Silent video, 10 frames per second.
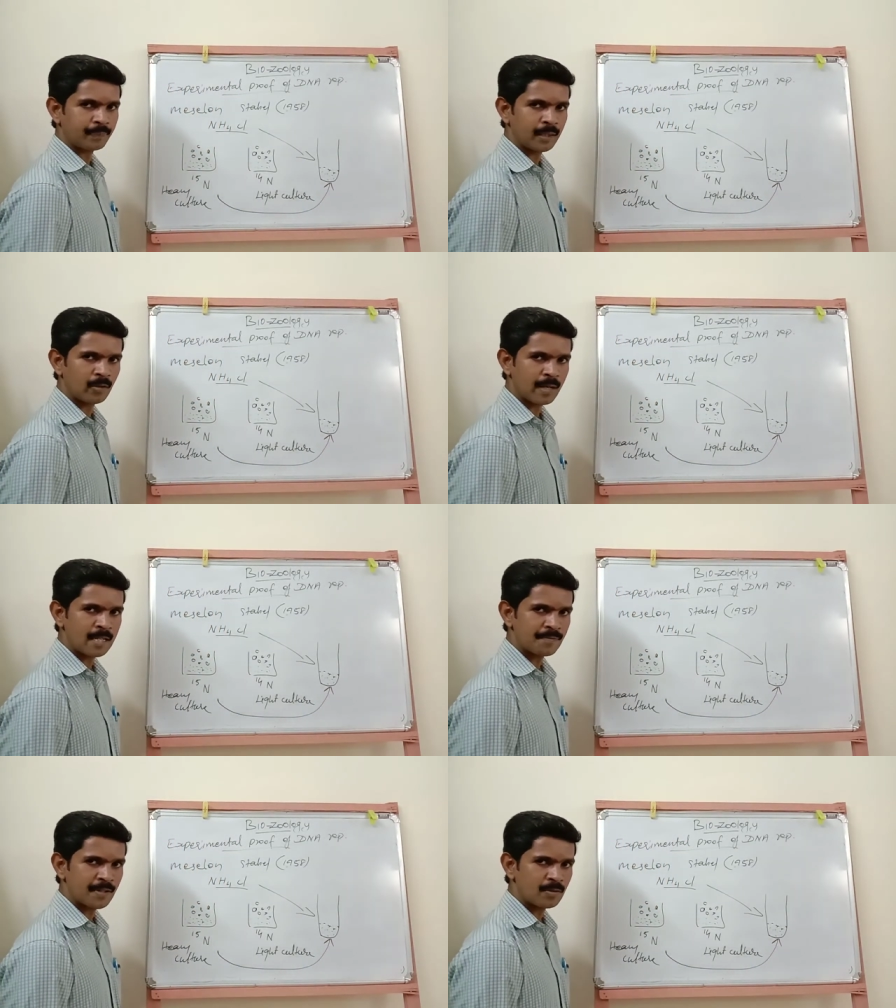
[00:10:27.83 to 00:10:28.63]
Now,
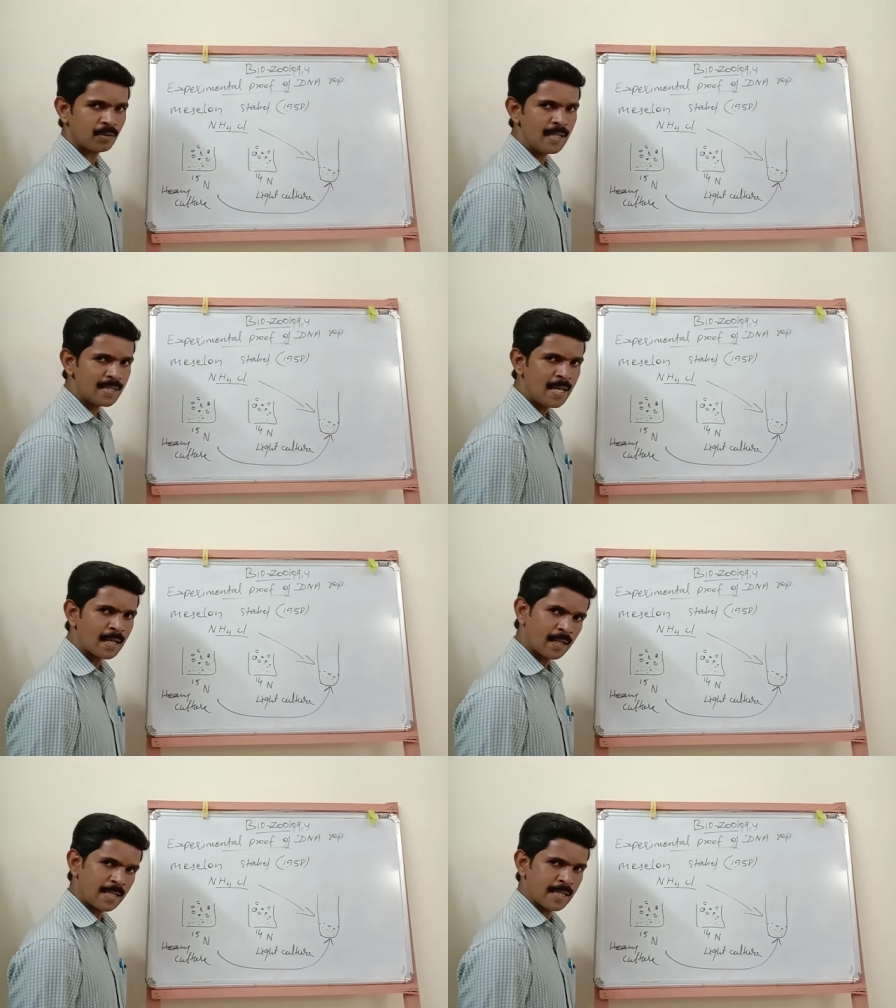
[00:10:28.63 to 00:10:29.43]
transfer to this
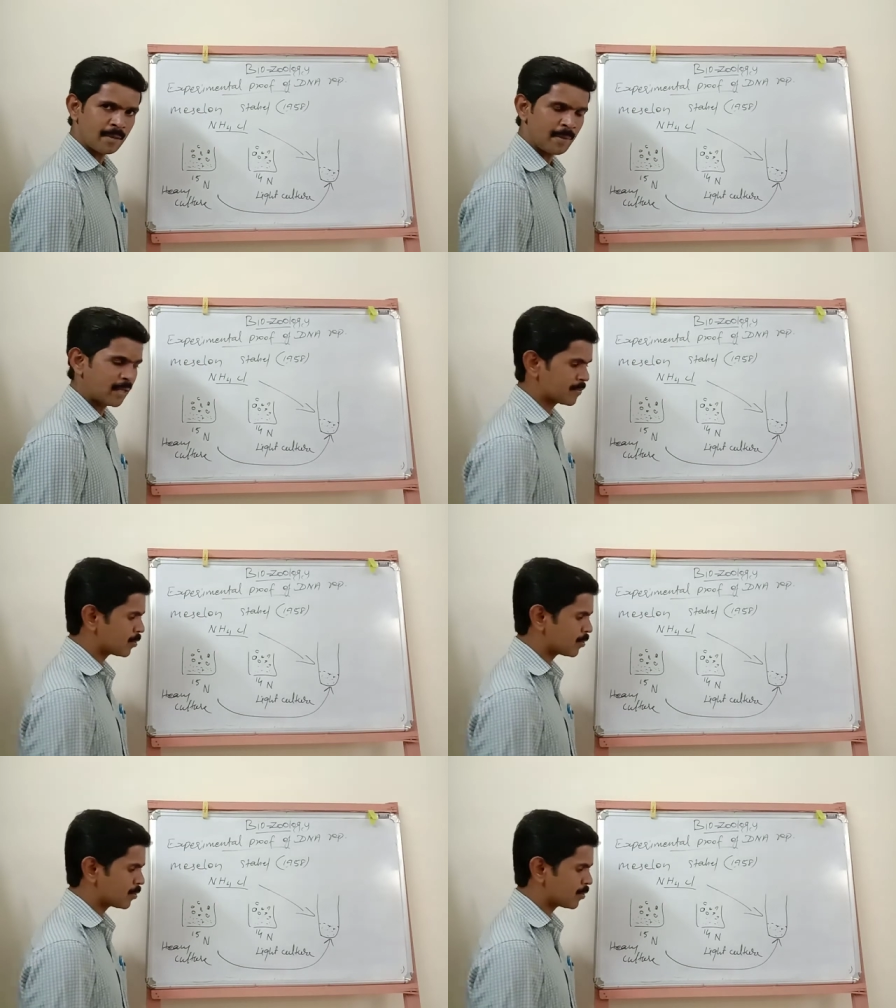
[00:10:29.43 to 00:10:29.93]
culture medium.